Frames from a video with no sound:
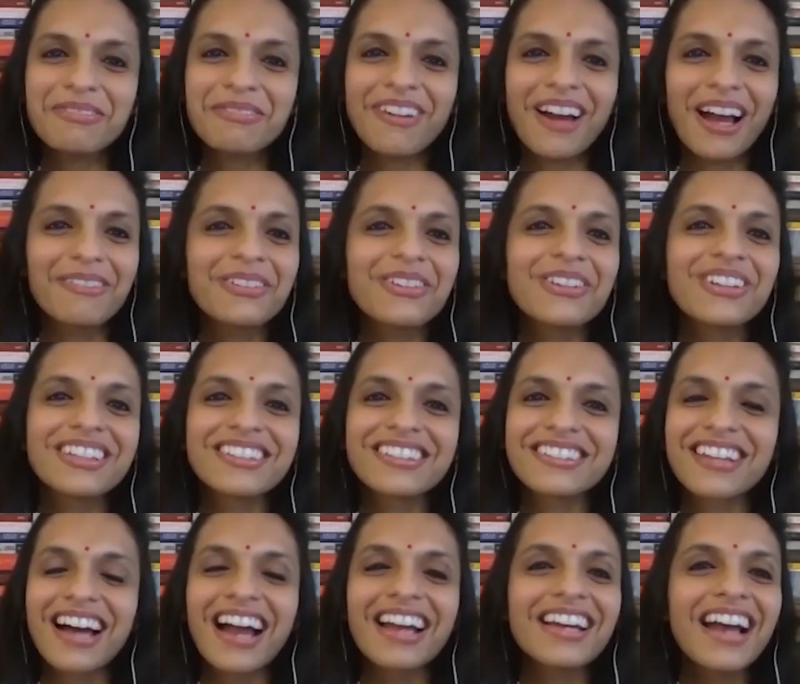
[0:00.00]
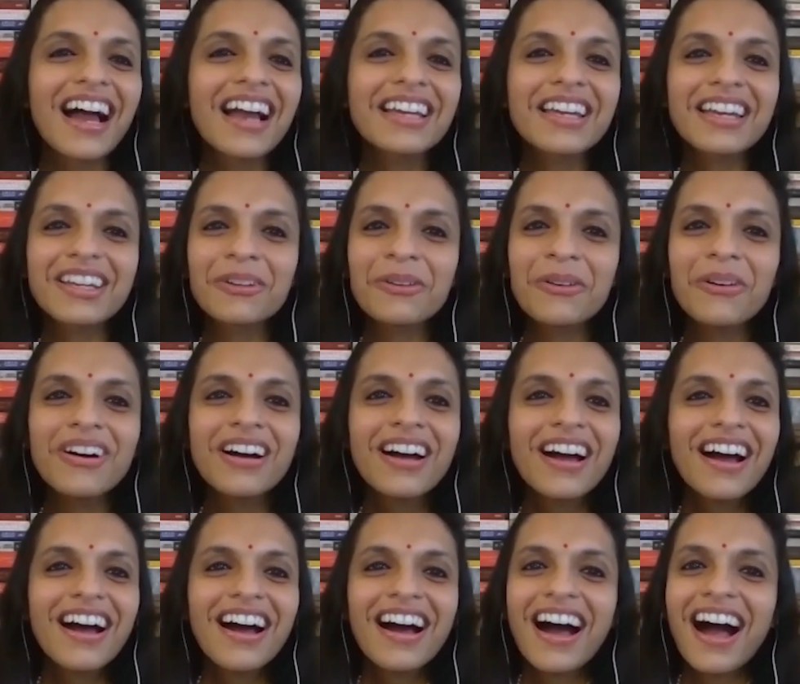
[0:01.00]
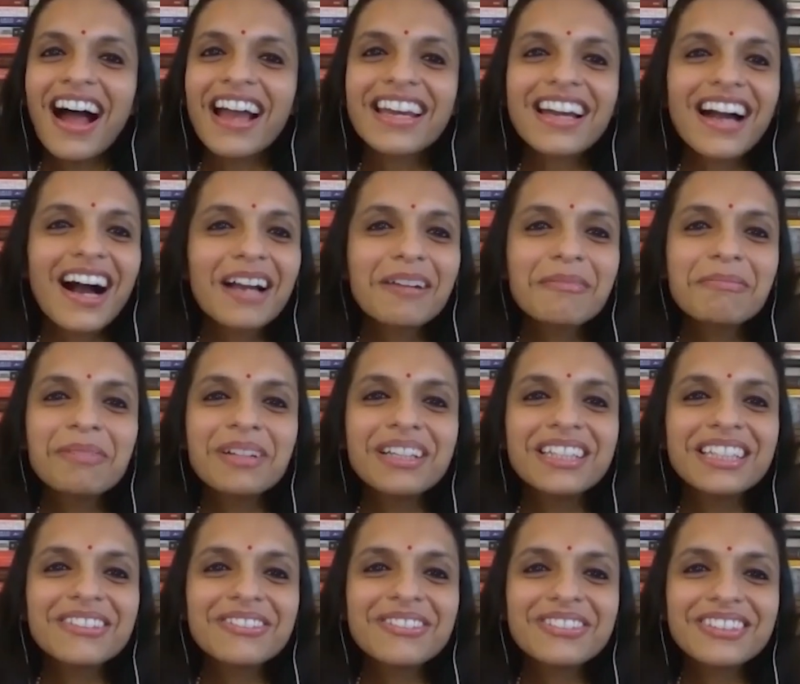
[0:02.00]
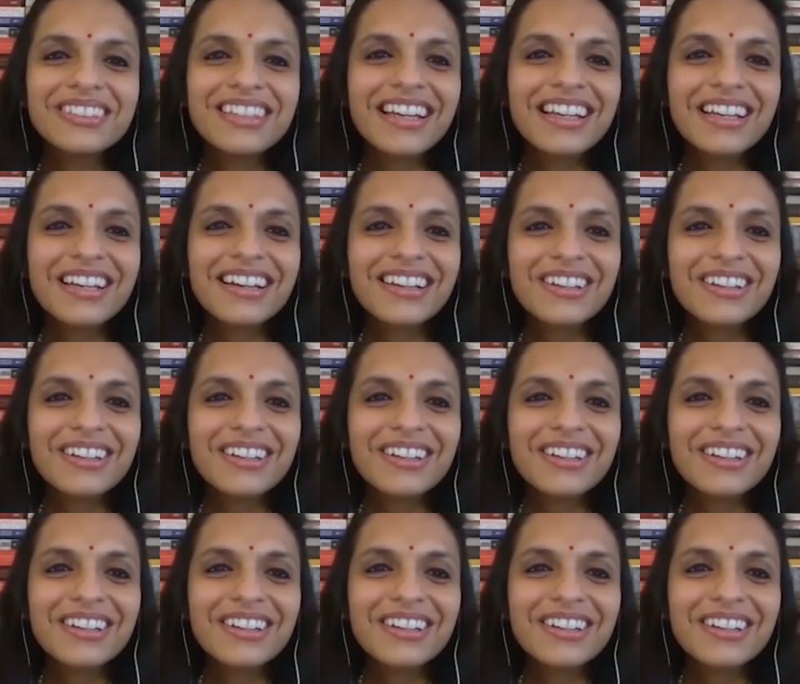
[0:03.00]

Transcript: fabulous. I, I you know. I can't believe that